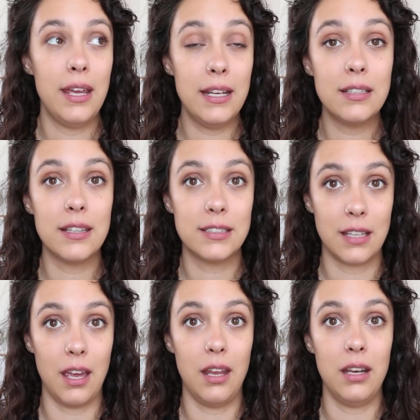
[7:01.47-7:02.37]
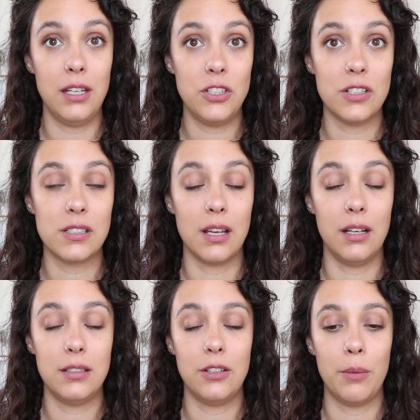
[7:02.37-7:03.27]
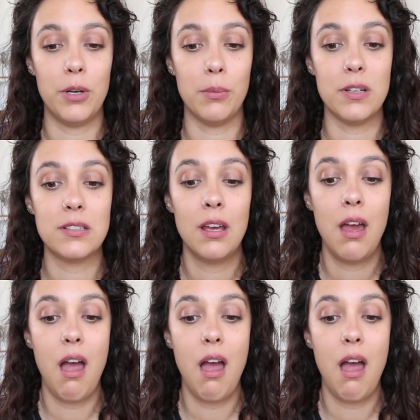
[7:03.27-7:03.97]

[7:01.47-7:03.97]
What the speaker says: into the skin, into your epidermis,